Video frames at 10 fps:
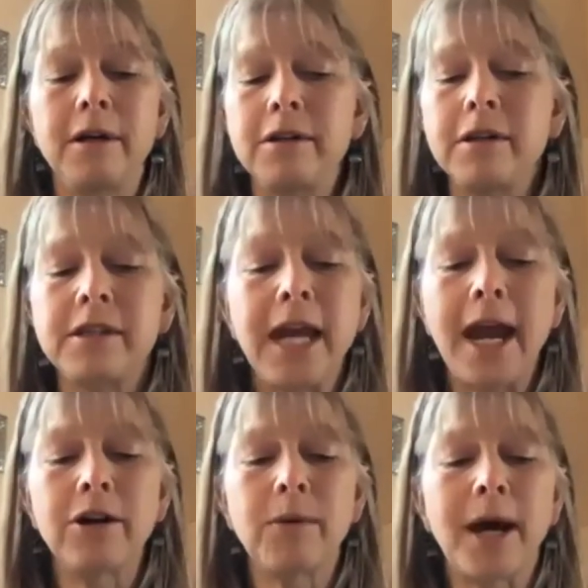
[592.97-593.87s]
To see
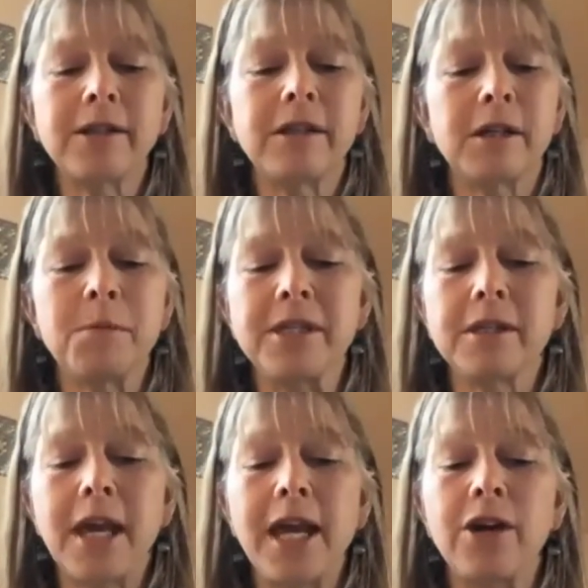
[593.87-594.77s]
anorexic Mrs.
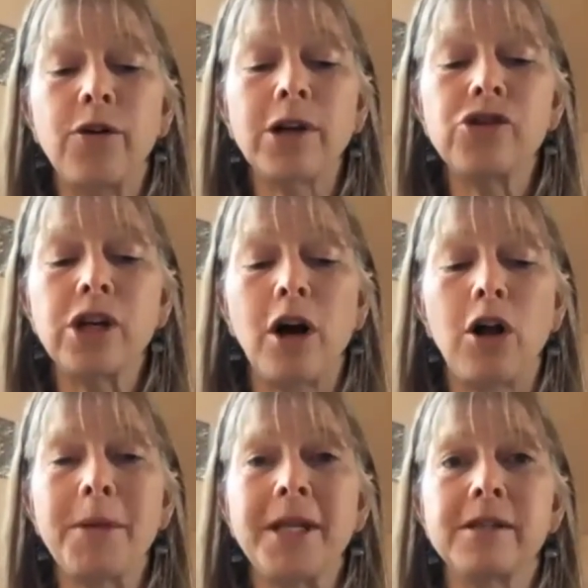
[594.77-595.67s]
K crunching
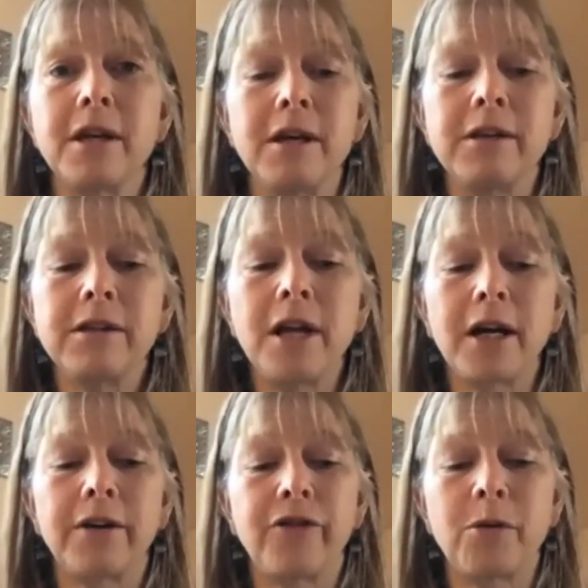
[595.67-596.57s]
almonds
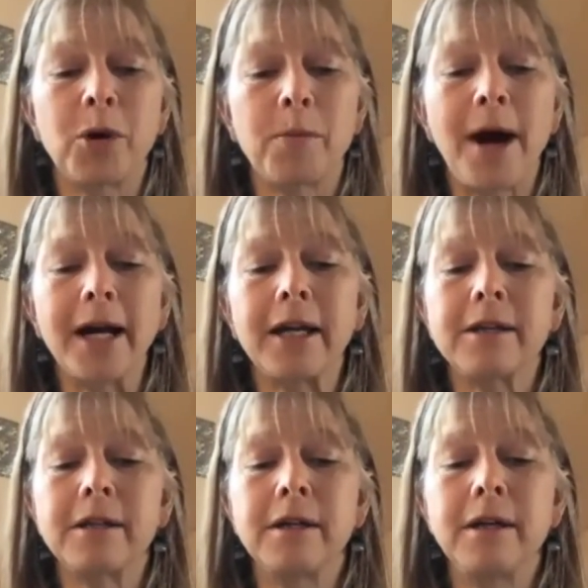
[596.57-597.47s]
snuck from her pocket,
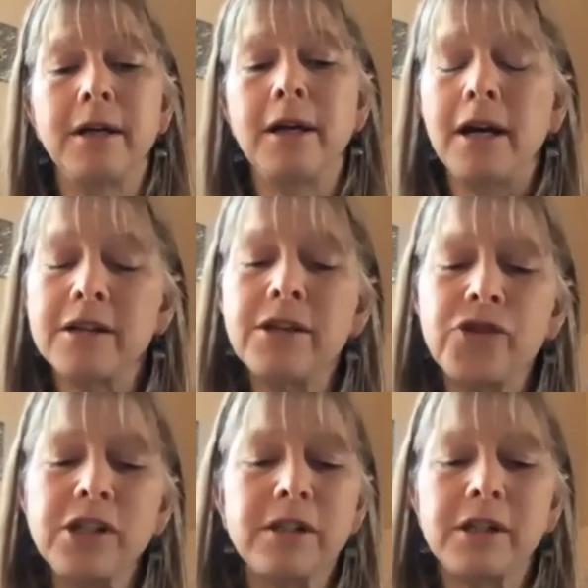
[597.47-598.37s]
as if
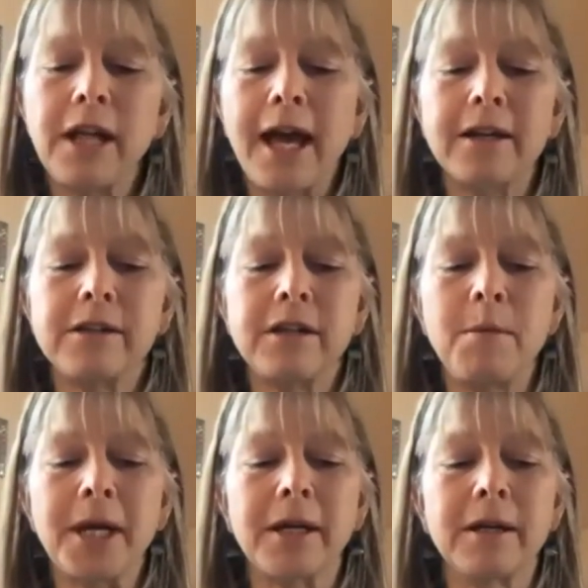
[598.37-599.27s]
she still had a
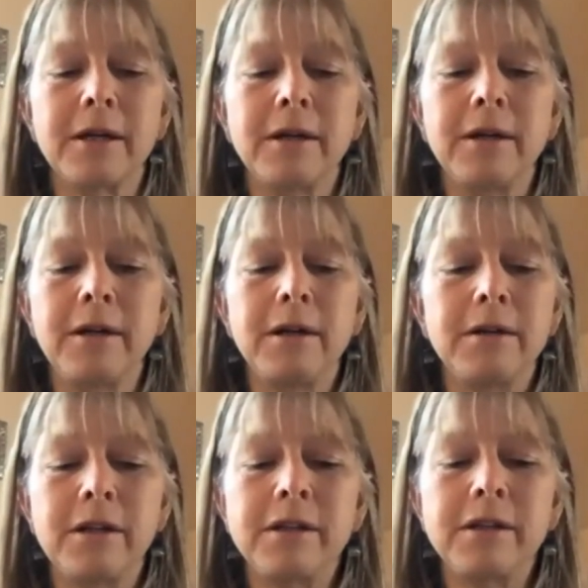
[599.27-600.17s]
stomach.
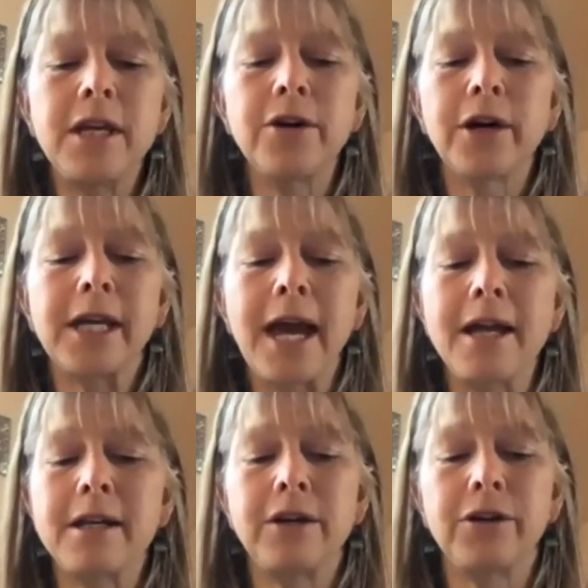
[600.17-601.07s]
To see her
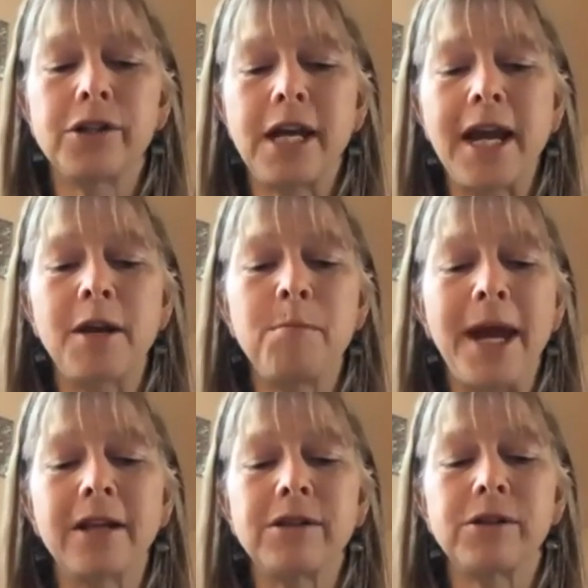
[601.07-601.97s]
again in her tan
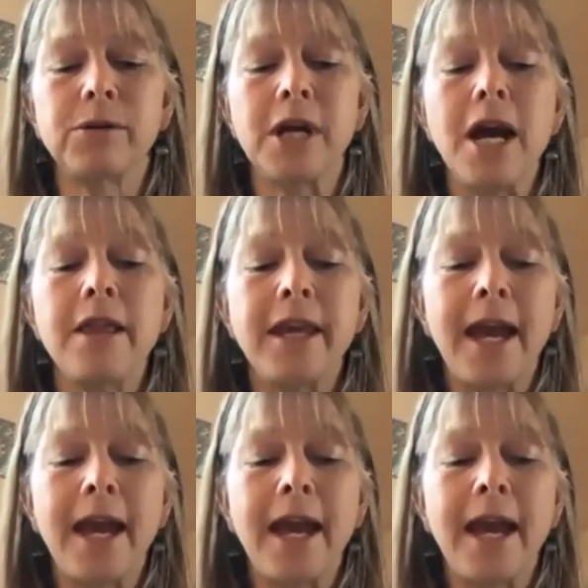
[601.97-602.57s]
pantsuit, the